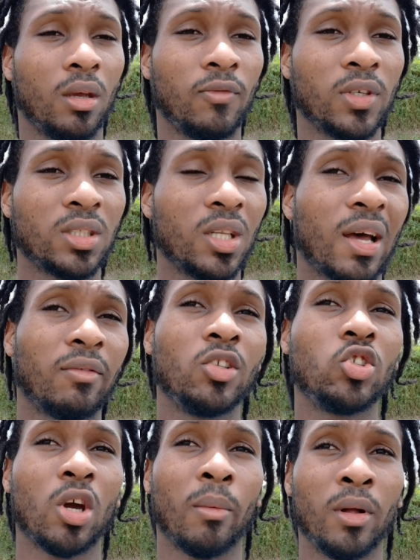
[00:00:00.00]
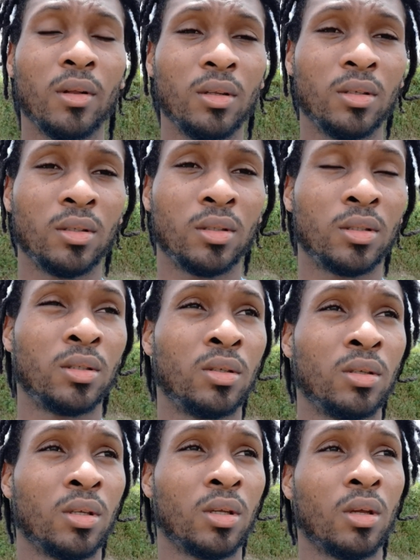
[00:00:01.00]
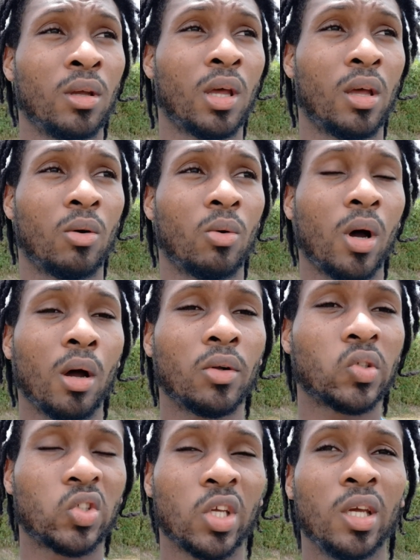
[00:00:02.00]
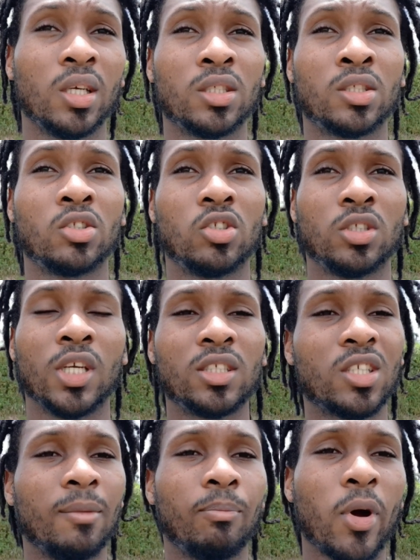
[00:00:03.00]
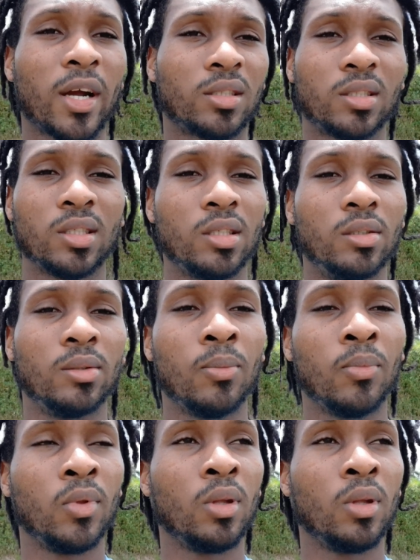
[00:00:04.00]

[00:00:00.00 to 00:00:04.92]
if you're still having trouble, what I will say is just keep practicing,